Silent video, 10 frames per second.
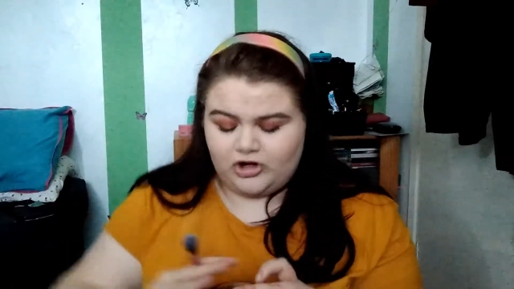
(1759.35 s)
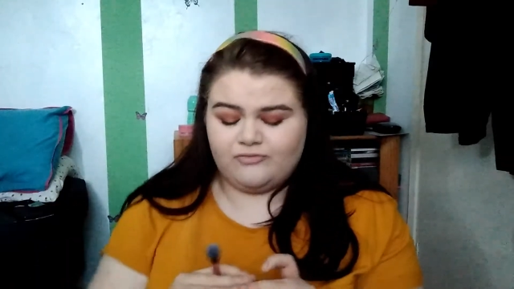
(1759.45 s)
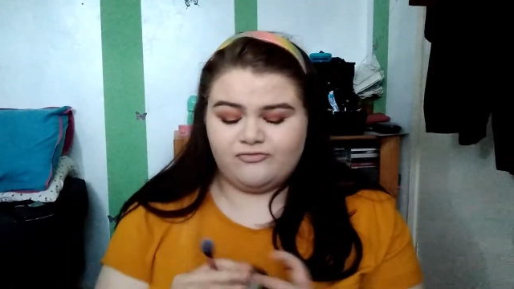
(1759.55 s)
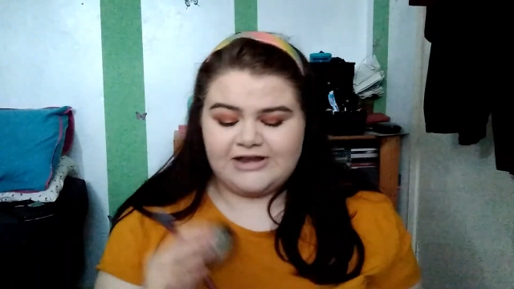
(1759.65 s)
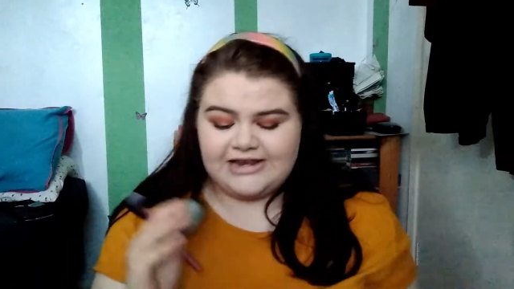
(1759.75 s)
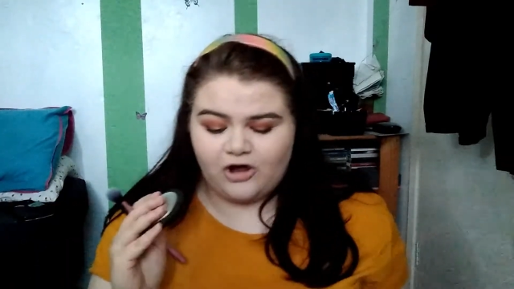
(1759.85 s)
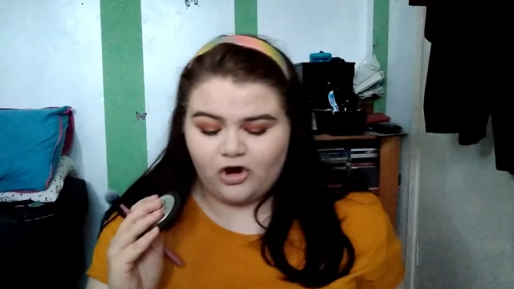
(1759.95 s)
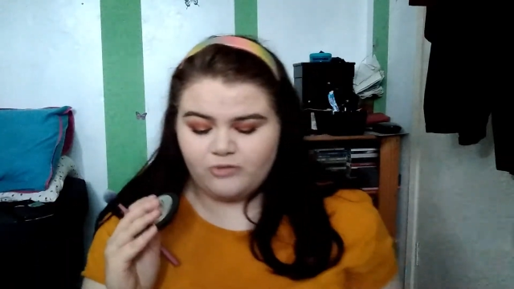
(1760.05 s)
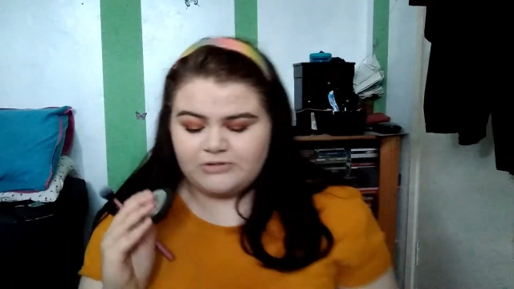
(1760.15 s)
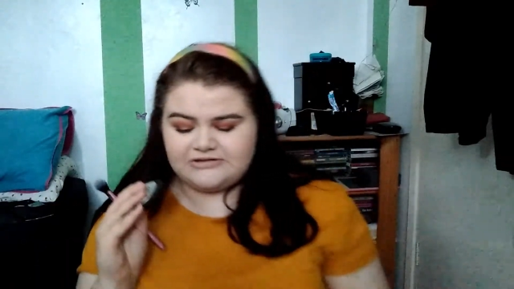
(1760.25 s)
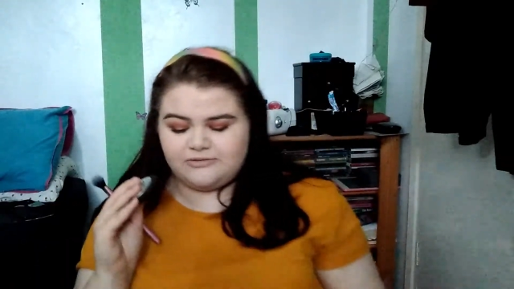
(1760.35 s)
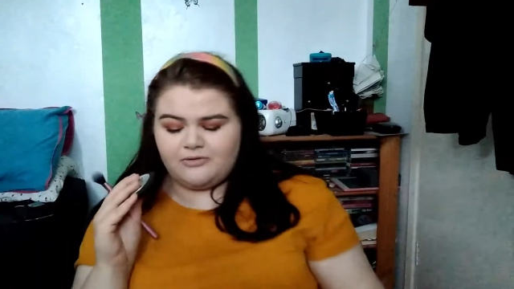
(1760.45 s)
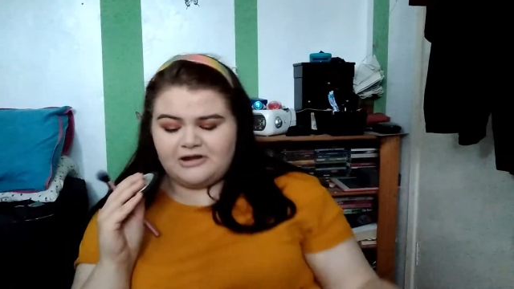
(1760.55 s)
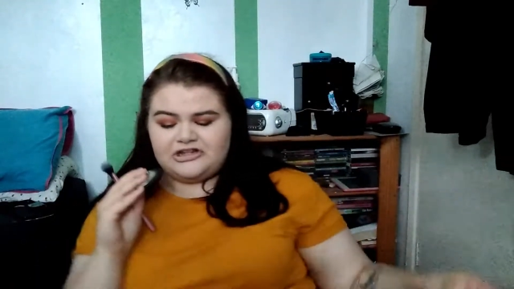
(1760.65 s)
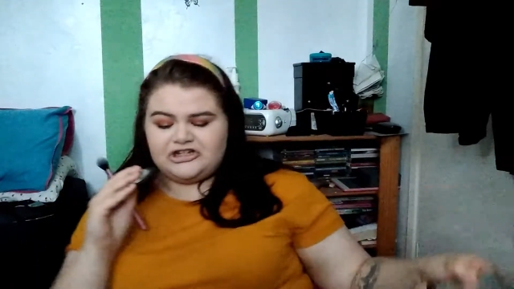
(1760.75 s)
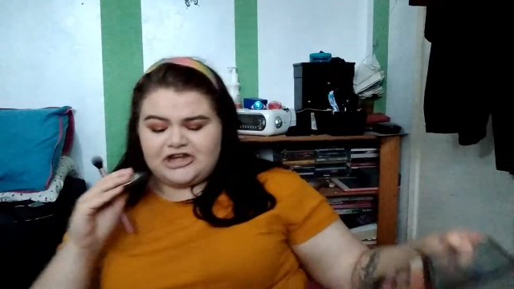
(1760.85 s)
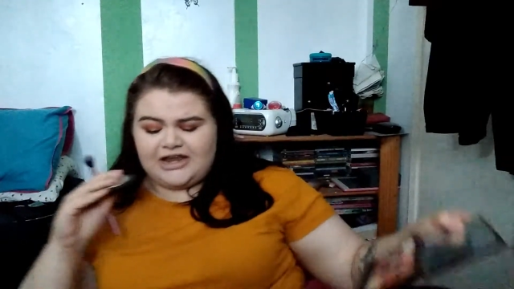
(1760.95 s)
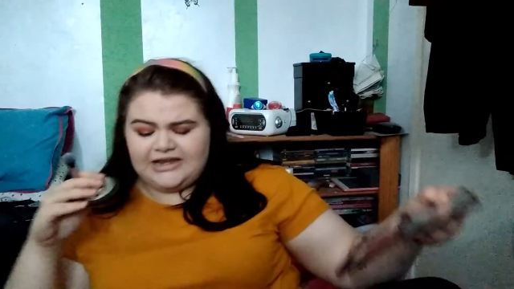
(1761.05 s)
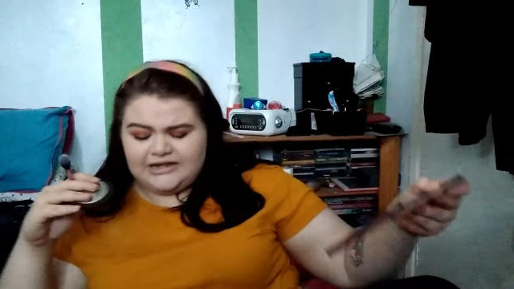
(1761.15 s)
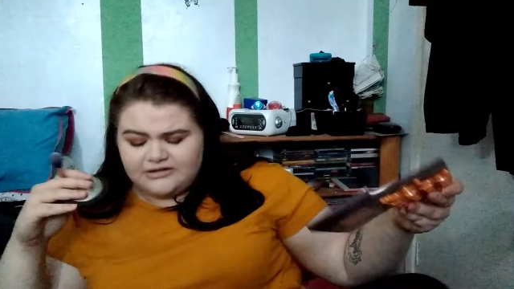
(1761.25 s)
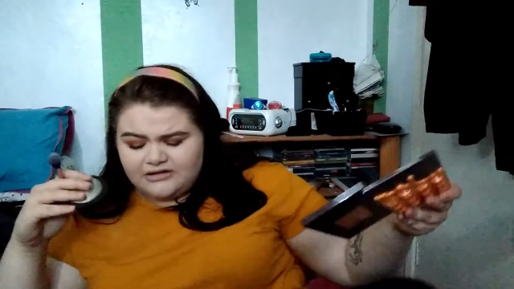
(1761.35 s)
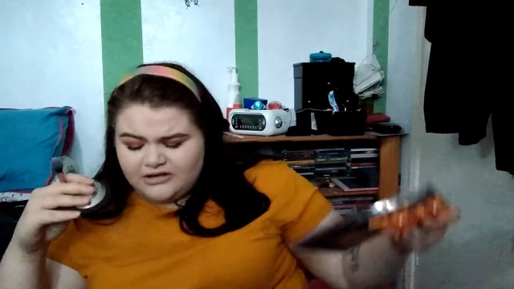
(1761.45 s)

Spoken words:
I really hope it's the right shade.